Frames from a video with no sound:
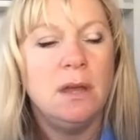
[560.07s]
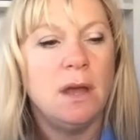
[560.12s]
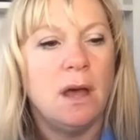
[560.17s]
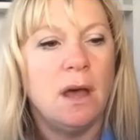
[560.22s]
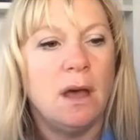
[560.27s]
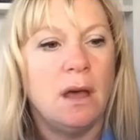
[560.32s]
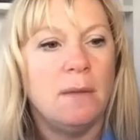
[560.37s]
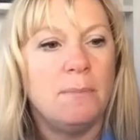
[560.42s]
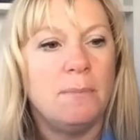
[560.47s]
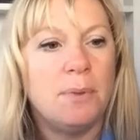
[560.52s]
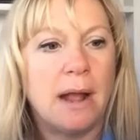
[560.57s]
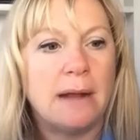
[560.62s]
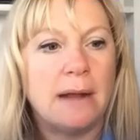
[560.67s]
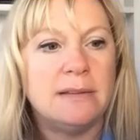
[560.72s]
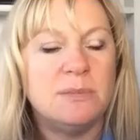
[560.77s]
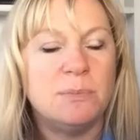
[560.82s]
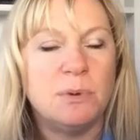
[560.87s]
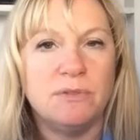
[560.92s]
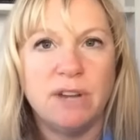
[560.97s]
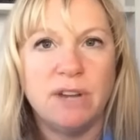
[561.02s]
uh,
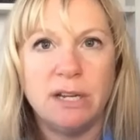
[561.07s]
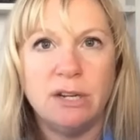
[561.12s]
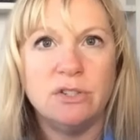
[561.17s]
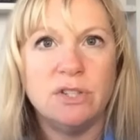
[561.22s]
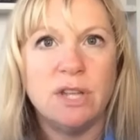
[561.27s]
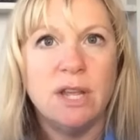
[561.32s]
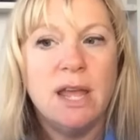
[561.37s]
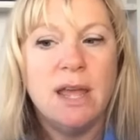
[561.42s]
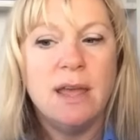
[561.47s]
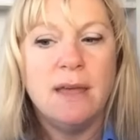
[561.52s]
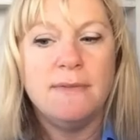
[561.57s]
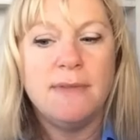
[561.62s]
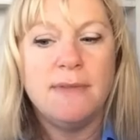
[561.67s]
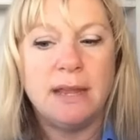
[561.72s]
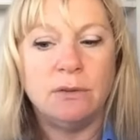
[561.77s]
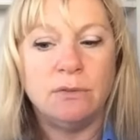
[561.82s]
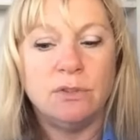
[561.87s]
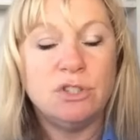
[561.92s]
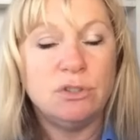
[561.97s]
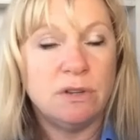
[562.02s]
practice providers they
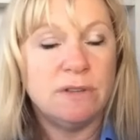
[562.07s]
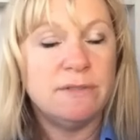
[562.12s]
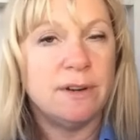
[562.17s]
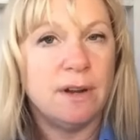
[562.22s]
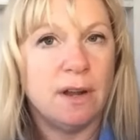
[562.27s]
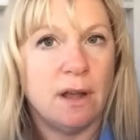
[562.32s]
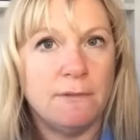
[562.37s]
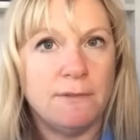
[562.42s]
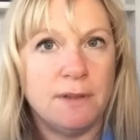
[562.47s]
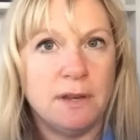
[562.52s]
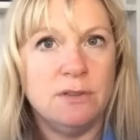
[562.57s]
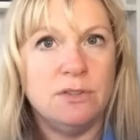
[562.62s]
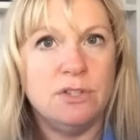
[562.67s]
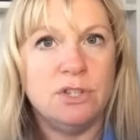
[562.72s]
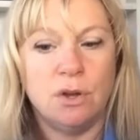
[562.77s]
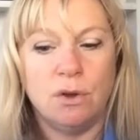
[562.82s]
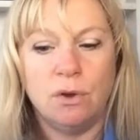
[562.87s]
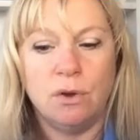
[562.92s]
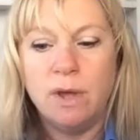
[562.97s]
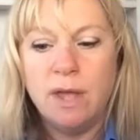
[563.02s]
don't do it very often and
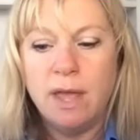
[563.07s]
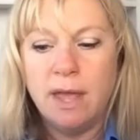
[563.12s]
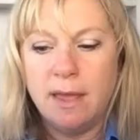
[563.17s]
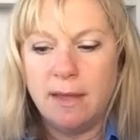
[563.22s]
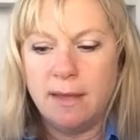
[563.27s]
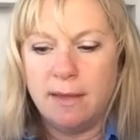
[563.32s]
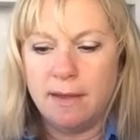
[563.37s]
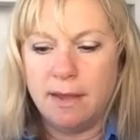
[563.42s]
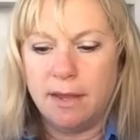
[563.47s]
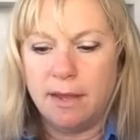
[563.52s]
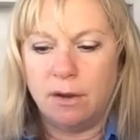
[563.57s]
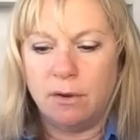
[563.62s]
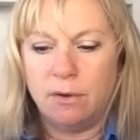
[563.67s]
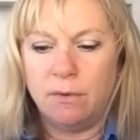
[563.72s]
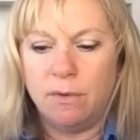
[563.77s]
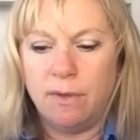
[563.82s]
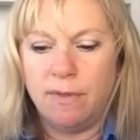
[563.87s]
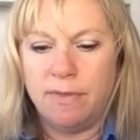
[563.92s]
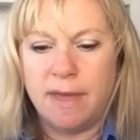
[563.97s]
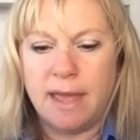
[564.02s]
so you
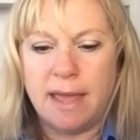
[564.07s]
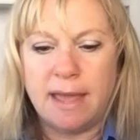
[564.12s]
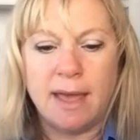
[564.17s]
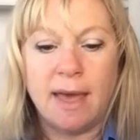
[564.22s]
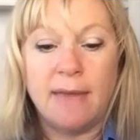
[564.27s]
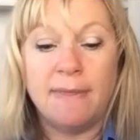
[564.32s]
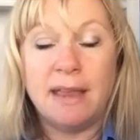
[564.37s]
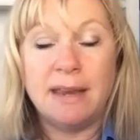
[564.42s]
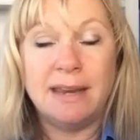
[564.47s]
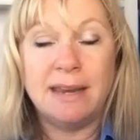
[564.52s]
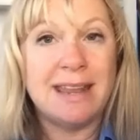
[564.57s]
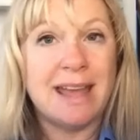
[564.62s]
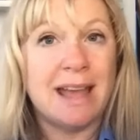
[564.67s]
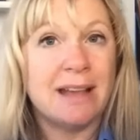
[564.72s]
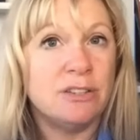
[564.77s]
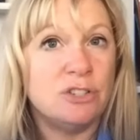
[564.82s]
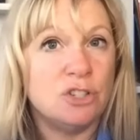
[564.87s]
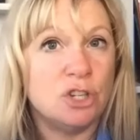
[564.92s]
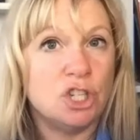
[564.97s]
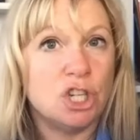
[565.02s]
know they and they need
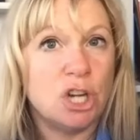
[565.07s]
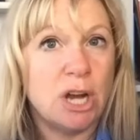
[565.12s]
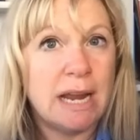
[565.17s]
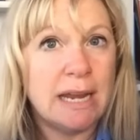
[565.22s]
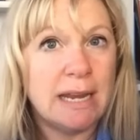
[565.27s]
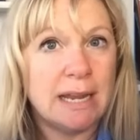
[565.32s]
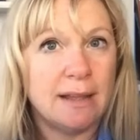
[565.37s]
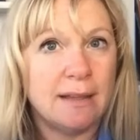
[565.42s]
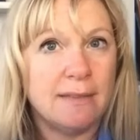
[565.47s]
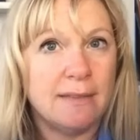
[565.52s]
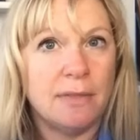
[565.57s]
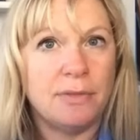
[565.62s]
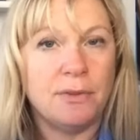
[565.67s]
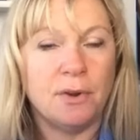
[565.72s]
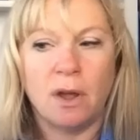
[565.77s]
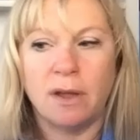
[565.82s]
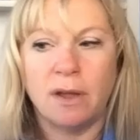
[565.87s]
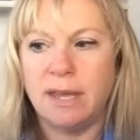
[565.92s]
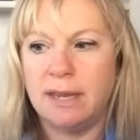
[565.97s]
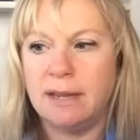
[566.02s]
extra training that they're
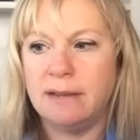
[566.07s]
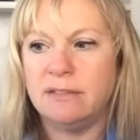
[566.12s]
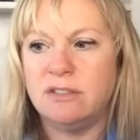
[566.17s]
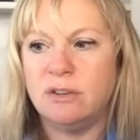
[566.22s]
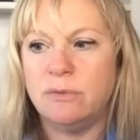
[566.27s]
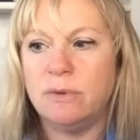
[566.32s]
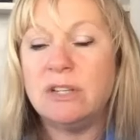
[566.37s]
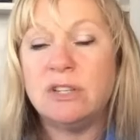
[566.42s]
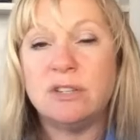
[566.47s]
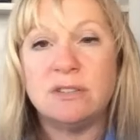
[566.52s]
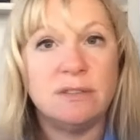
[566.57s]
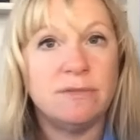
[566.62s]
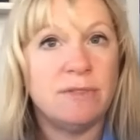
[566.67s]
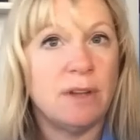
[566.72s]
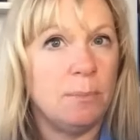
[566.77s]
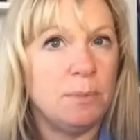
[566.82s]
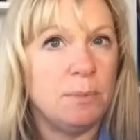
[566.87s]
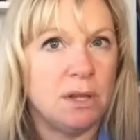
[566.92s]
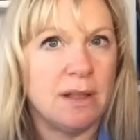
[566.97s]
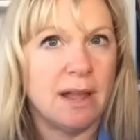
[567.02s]
not getting so we just
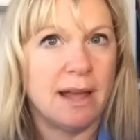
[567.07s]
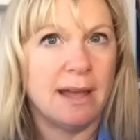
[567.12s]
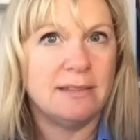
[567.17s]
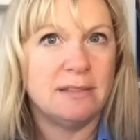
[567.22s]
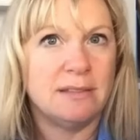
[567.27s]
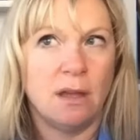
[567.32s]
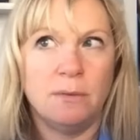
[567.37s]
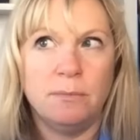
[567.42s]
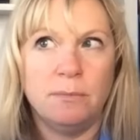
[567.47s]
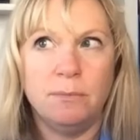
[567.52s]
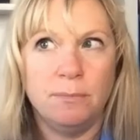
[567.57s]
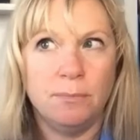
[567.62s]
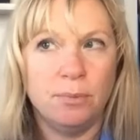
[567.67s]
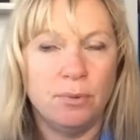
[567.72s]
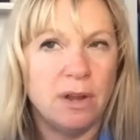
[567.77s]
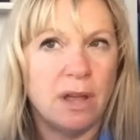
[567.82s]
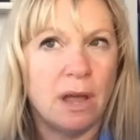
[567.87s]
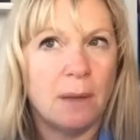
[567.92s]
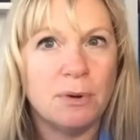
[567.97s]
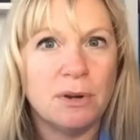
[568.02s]
developed a class on
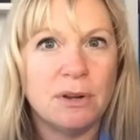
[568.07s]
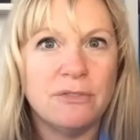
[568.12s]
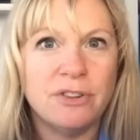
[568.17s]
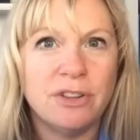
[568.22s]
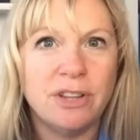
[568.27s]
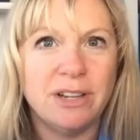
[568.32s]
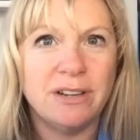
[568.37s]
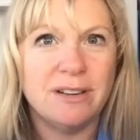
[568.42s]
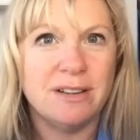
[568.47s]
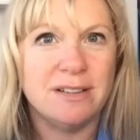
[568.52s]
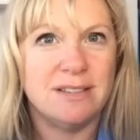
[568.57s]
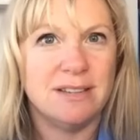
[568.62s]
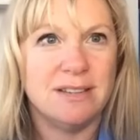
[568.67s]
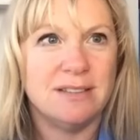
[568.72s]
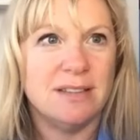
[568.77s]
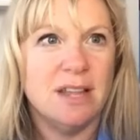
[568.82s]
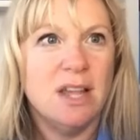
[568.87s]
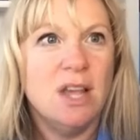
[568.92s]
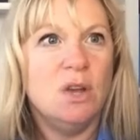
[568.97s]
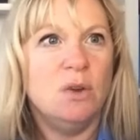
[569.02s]
preoperative
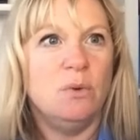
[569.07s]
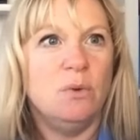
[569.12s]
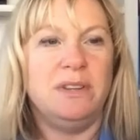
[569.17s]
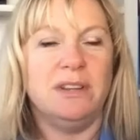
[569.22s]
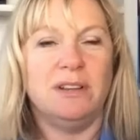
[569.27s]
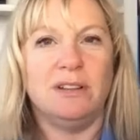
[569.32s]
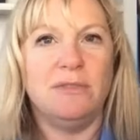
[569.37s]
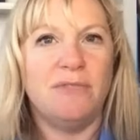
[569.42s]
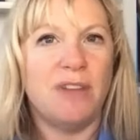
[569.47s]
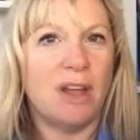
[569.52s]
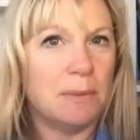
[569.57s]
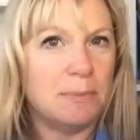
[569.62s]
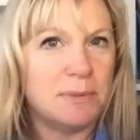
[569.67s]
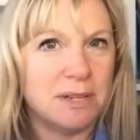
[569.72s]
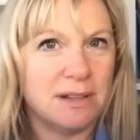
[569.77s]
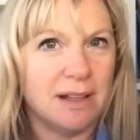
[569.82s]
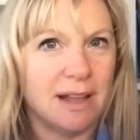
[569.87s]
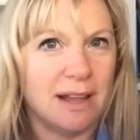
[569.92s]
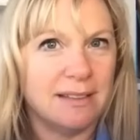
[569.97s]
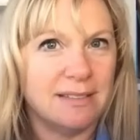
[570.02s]
clearances we developed a
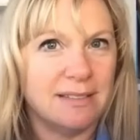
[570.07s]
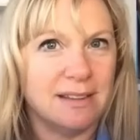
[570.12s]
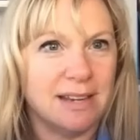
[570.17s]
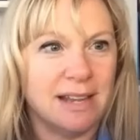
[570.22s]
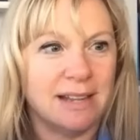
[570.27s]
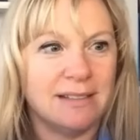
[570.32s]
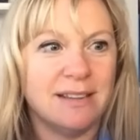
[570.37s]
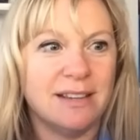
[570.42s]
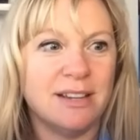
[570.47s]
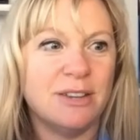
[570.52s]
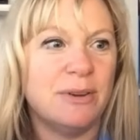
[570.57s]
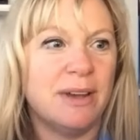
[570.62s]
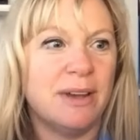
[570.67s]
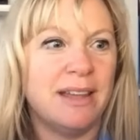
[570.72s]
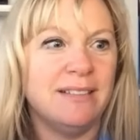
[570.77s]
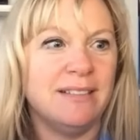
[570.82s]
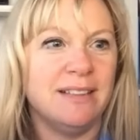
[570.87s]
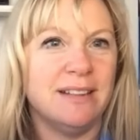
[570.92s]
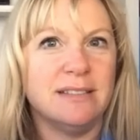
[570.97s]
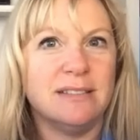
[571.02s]
class on
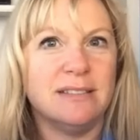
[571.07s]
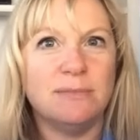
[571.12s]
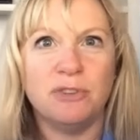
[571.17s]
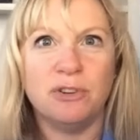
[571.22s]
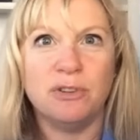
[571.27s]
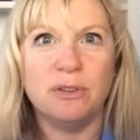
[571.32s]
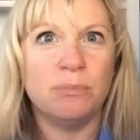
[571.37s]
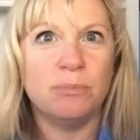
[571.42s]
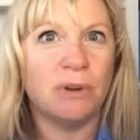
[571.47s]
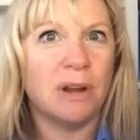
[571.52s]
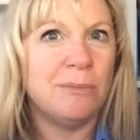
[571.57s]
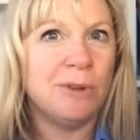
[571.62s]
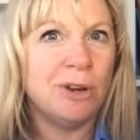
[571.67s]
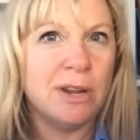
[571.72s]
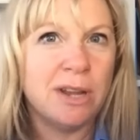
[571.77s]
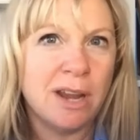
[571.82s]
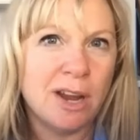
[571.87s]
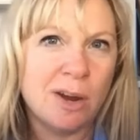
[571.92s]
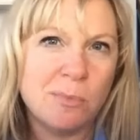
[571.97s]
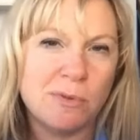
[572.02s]
anticoagulants for the
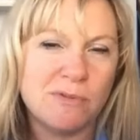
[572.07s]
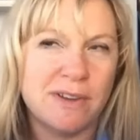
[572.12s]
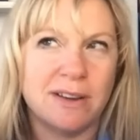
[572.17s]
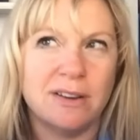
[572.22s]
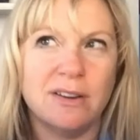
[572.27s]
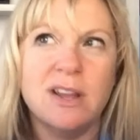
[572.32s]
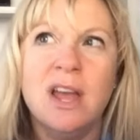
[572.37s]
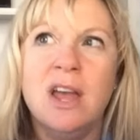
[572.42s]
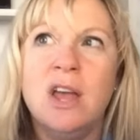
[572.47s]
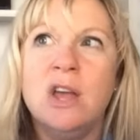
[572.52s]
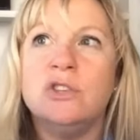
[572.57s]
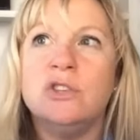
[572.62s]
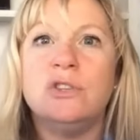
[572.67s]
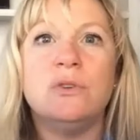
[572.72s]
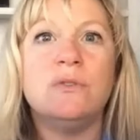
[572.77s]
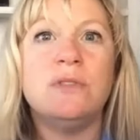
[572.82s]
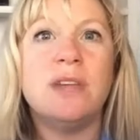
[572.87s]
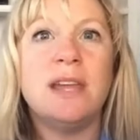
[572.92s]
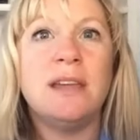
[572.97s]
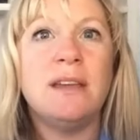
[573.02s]
primary care provider
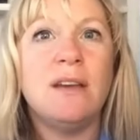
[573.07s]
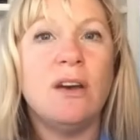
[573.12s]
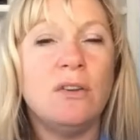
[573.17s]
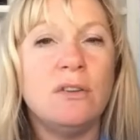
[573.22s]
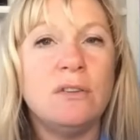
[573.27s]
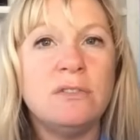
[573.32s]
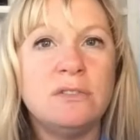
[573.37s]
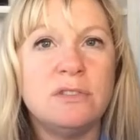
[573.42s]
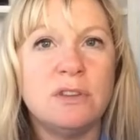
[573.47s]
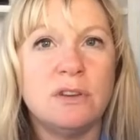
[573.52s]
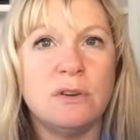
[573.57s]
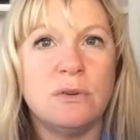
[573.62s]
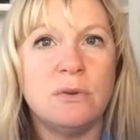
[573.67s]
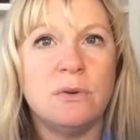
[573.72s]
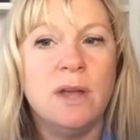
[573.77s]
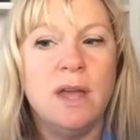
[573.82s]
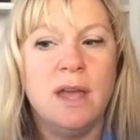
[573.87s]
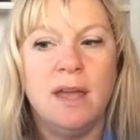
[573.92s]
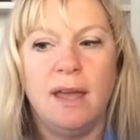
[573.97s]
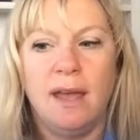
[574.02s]
so they
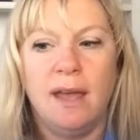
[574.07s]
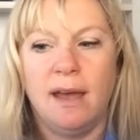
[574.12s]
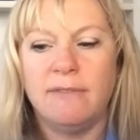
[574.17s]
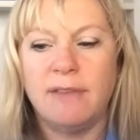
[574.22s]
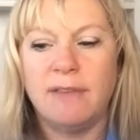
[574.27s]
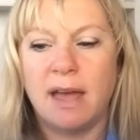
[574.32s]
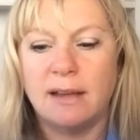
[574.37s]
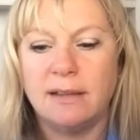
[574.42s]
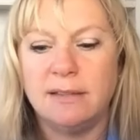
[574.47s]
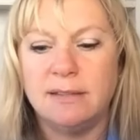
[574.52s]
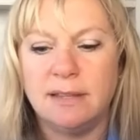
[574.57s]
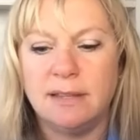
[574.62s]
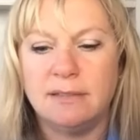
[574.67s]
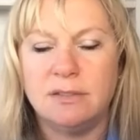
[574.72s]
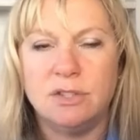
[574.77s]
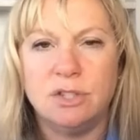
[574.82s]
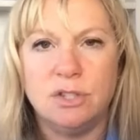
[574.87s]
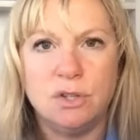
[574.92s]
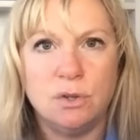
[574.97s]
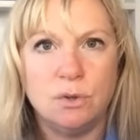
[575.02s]
also have
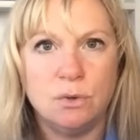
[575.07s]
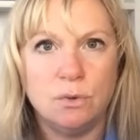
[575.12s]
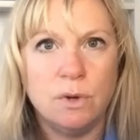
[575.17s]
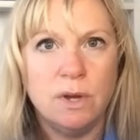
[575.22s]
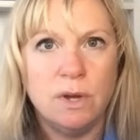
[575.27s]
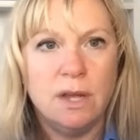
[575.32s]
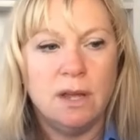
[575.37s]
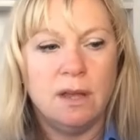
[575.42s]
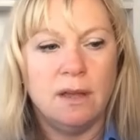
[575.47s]
access to